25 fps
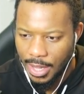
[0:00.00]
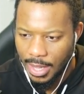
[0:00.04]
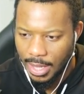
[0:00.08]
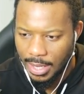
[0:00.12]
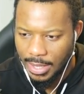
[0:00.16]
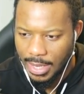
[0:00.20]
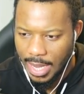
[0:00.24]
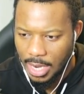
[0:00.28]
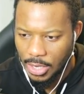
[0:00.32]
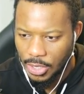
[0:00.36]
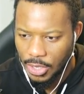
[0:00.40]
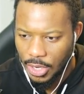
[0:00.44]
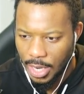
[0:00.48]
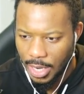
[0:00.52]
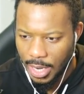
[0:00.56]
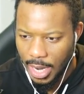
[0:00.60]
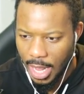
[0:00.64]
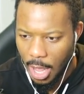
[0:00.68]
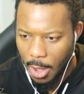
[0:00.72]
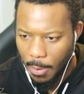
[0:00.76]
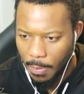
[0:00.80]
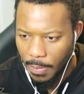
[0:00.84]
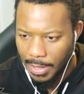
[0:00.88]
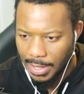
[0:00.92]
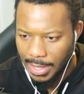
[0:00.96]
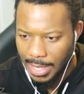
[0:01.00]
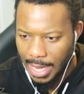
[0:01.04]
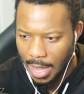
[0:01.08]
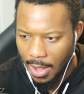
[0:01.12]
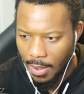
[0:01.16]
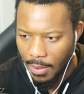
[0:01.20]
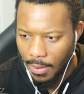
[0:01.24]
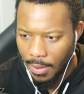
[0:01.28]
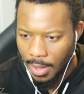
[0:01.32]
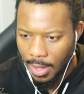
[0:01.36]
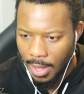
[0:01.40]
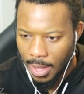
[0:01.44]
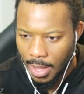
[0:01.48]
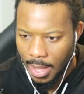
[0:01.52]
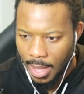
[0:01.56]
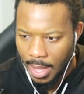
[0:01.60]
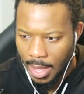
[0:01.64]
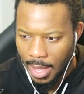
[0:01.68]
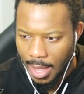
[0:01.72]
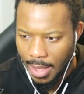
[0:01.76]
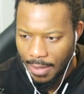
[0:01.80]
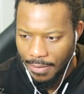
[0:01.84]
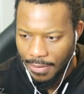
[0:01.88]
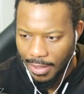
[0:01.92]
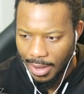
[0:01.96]
that's actually going to help us out,
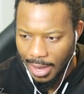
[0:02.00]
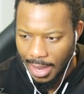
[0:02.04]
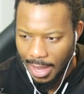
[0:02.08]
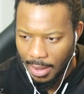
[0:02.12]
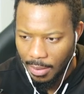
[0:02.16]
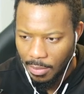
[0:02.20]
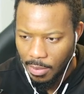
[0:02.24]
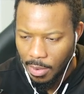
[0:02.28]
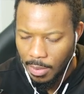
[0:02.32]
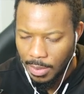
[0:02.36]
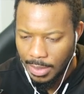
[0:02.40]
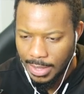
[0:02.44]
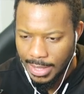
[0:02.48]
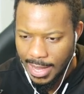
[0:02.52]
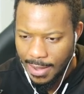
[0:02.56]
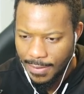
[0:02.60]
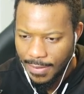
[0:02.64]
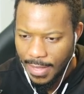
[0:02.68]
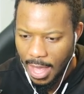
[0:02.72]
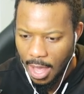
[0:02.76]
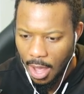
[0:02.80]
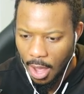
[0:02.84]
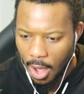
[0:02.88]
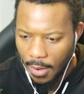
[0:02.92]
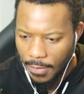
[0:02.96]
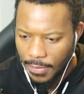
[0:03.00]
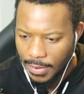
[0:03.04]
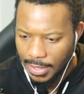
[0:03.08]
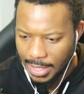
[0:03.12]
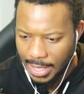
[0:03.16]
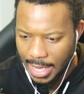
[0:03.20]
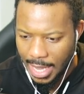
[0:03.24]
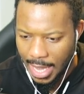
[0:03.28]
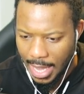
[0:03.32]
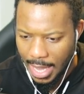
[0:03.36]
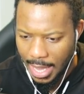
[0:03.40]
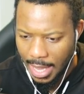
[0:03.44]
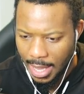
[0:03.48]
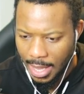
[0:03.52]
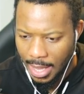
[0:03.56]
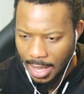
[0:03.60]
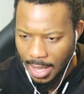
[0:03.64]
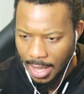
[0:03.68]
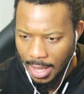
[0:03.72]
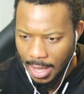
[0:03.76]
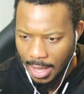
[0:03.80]
I feel like. Well, we'll see if that office key